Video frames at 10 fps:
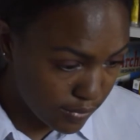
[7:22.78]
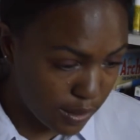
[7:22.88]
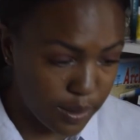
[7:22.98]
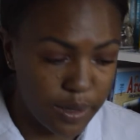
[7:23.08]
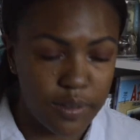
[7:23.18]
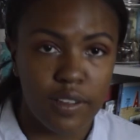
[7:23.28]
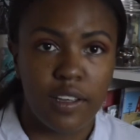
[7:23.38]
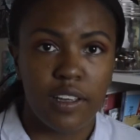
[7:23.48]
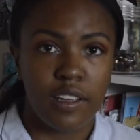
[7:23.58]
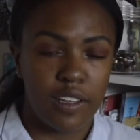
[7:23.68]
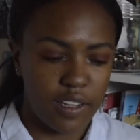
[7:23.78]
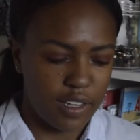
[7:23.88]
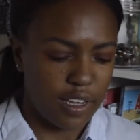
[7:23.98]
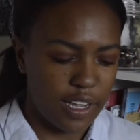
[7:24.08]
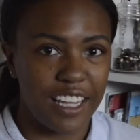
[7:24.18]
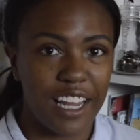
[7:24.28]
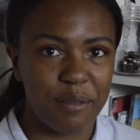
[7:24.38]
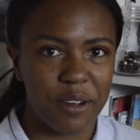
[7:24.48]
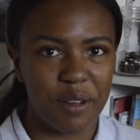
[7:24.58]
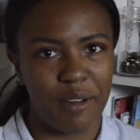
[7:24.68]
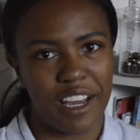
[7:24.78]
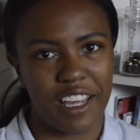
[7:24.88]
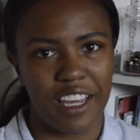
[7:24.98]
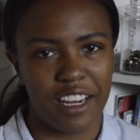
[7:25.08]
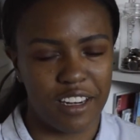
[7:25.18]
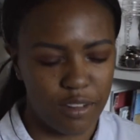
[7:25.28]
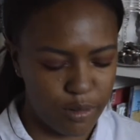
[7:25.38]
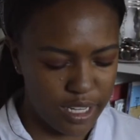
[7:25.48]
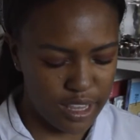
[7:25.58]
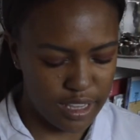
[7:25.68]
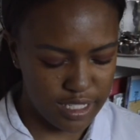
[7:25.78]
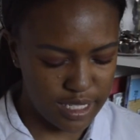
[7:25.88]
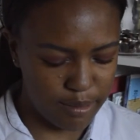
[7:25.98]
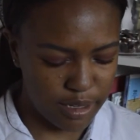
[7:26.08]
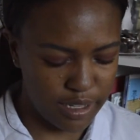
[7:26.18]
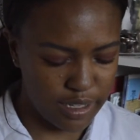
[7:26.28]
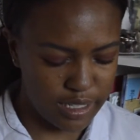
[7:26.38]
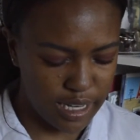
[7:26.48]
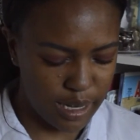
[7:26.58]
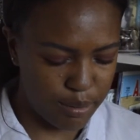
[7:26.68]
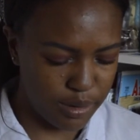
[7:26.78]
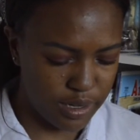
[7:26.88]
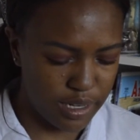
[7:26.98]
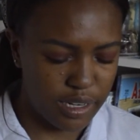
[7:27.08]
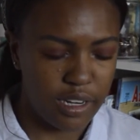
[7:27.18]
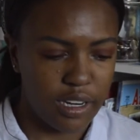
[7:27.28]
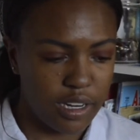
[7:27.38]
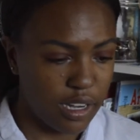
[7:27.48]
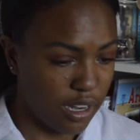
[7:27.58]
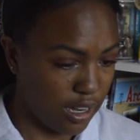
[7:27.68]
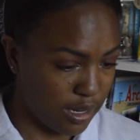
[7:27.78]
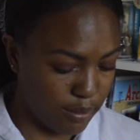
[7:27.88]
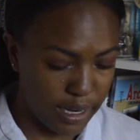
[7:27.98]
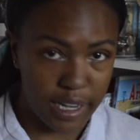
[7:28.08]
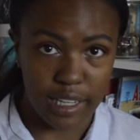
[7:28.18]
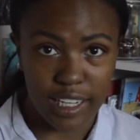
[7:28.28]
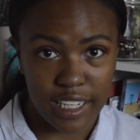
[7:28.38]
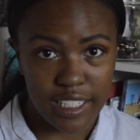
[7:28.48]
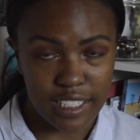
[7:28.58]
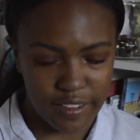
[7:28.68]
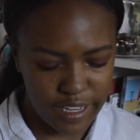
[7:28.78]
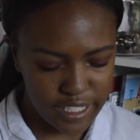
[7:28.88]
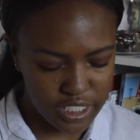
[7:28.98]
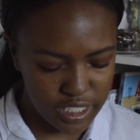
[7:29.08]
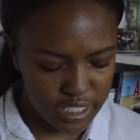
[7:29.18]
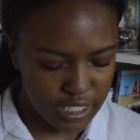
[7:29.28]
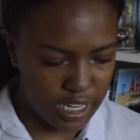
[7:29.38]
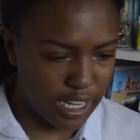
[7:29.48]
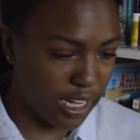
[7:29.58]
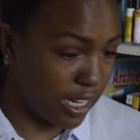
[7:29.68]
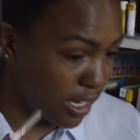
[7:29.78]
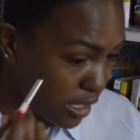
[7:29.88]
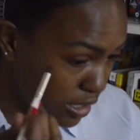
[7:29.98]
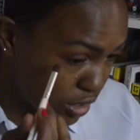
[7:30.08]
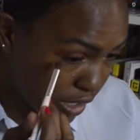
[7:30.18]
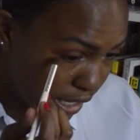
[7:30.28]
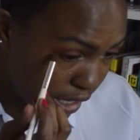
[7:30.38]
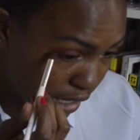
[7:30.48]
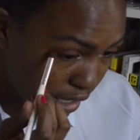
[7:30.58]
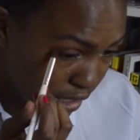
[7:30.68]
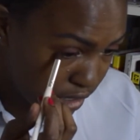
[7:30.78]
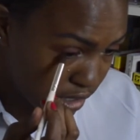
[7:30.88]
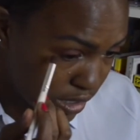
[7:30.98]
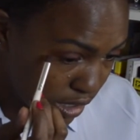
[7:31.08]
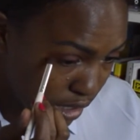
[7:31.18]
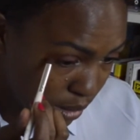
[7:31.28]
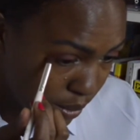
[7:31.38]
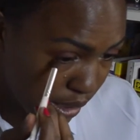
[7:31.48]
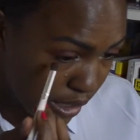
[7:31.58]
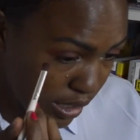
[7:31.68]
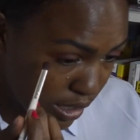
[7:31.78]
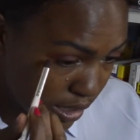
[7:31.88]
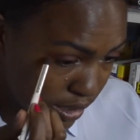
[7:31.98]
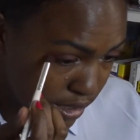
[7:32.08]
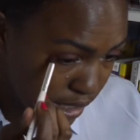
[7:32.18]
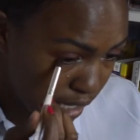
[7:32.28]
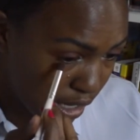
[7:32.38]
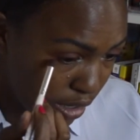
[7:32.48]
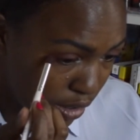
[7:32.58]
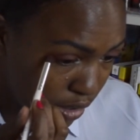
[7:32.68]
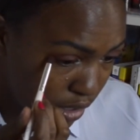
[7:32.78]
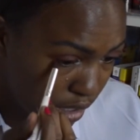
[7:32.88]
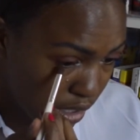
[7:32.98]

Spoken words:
There we go. And then I'm going back in with the same color that I put on my lids, Creation, and dragging it just a little bit down